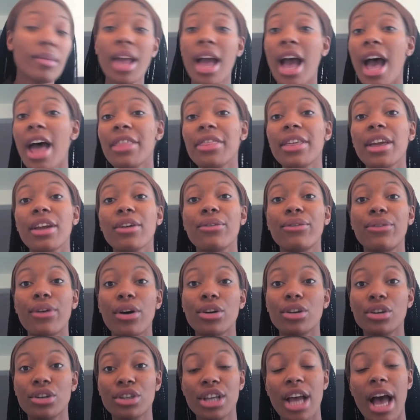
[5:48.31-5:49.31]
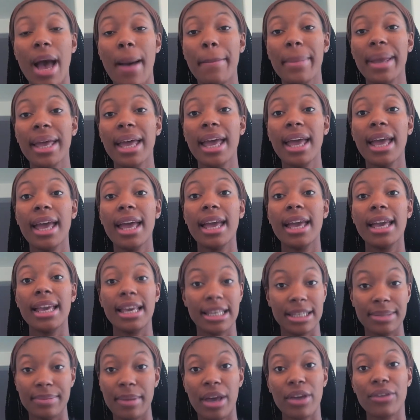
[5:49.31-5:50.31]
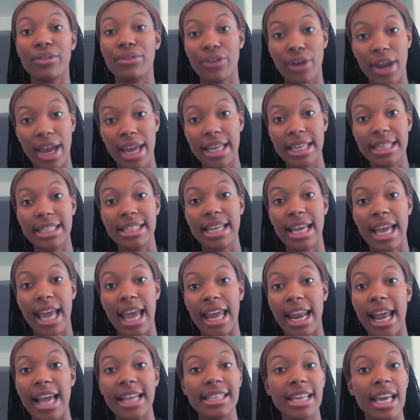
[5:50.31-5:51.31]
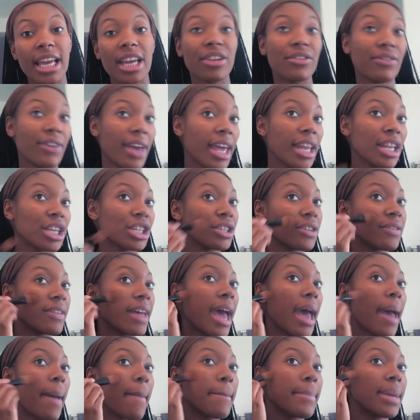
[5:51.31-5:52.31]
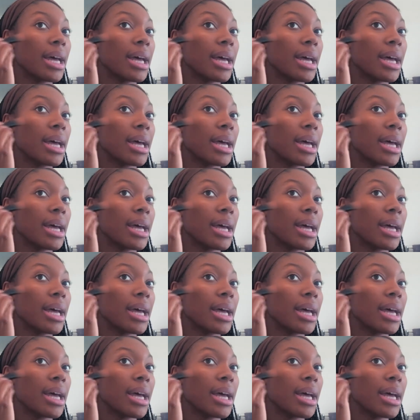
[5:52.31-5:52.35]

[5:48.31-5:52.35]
I think Photoshop is my friend and I take advantage of that,